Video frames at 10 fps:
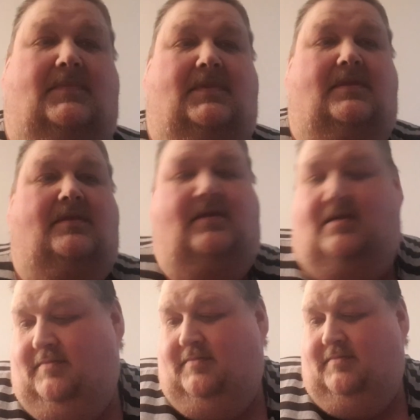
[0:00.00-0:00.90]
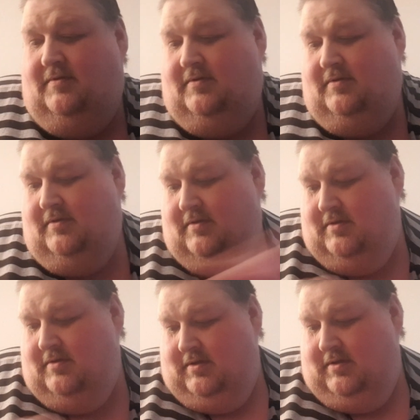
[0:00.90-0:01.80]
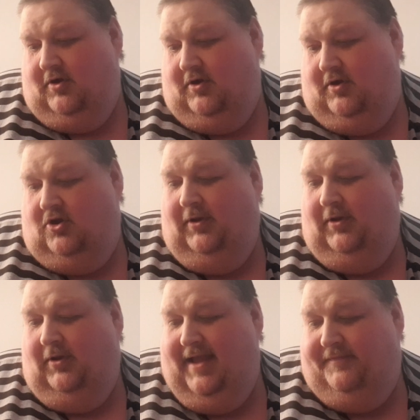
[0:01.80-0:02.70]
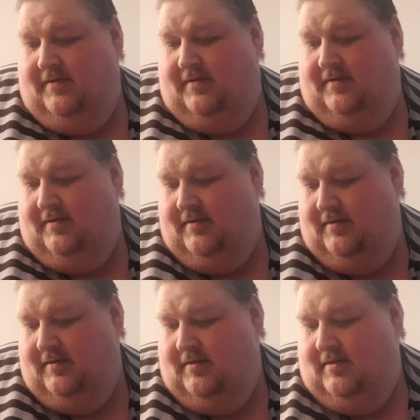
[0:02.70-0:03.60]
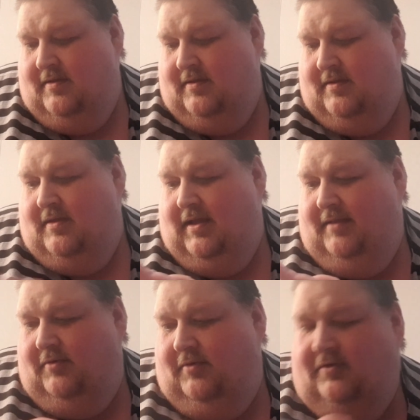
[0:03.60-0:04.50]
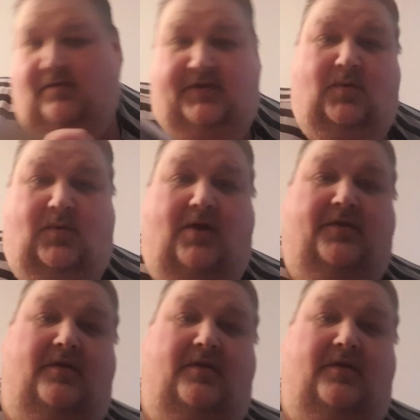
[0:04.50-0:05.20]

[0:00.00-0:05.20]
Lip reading: Yeah, I've got a couple left, and I'm gonna do this one